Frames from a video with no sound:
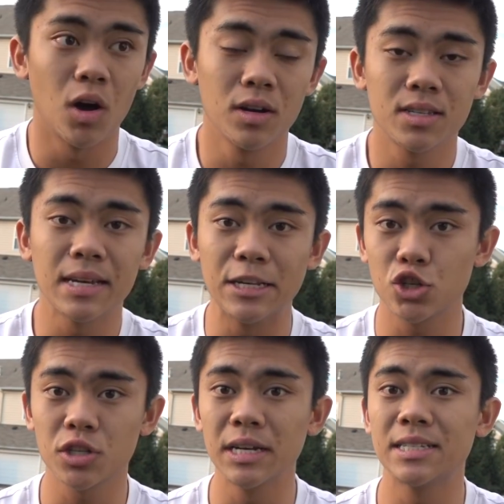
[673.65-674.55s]
Honestly, it's
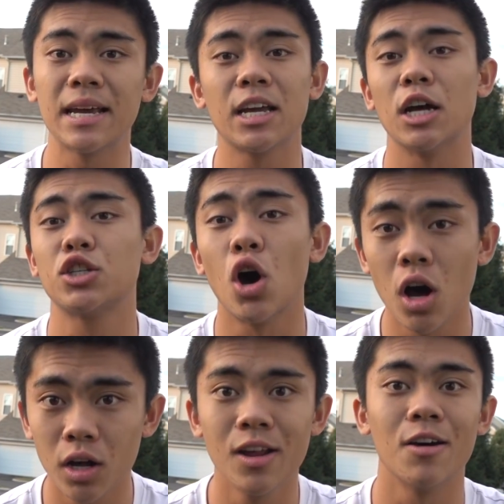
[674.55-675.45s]
just gonna take a
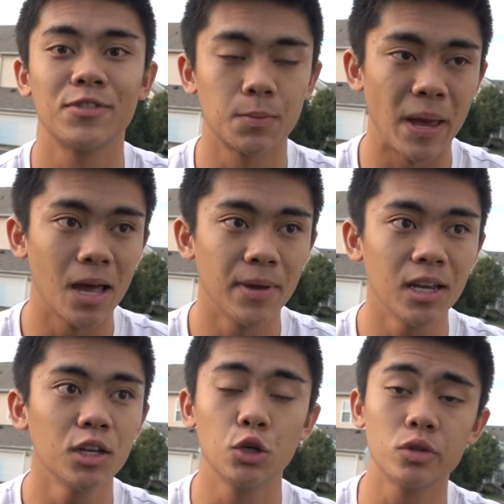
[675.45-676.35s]
ton of
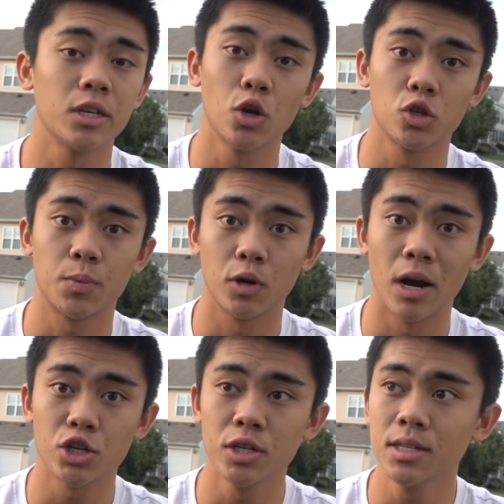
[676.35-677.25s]
spamming using those
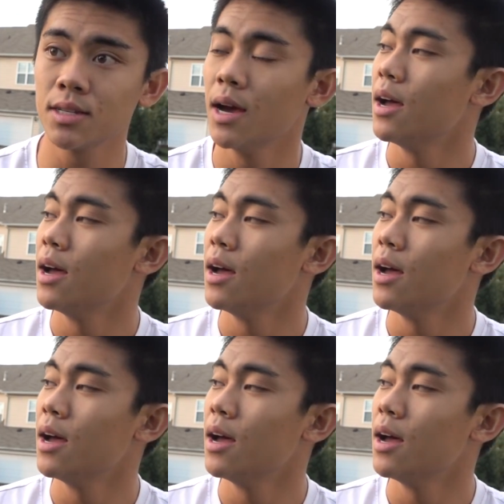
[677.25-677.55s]
progressions